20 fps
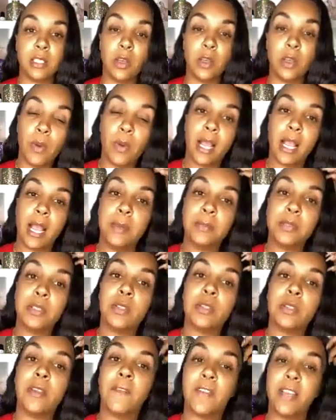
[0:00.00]
So when it comes
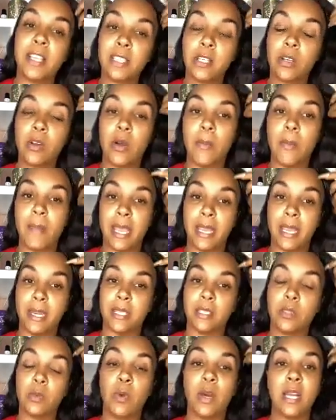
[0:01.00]
to the physical
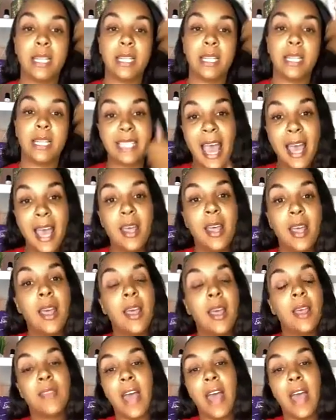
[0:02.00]
maintenance, what is that?